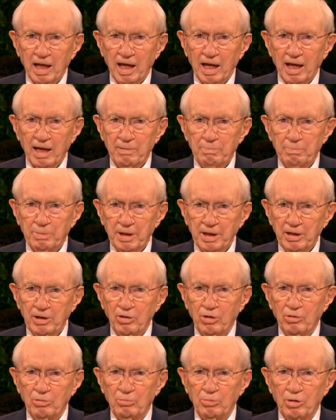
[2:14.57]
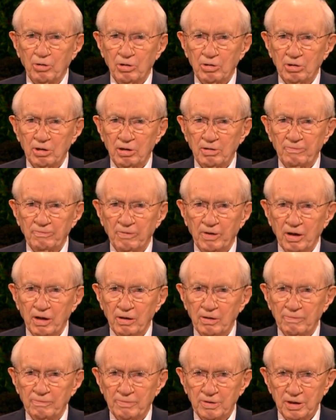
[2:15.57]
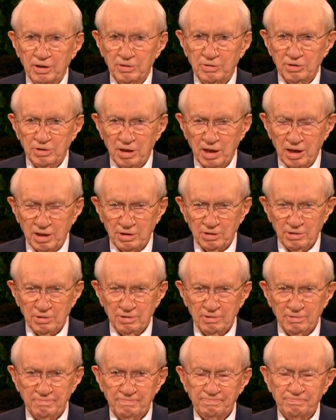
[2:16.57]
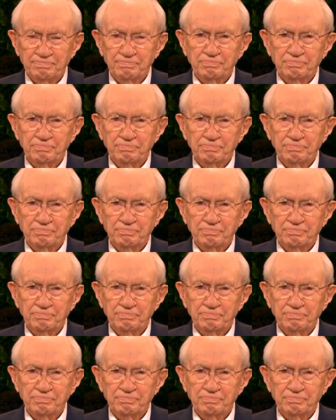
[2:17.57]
and be no more involved in such.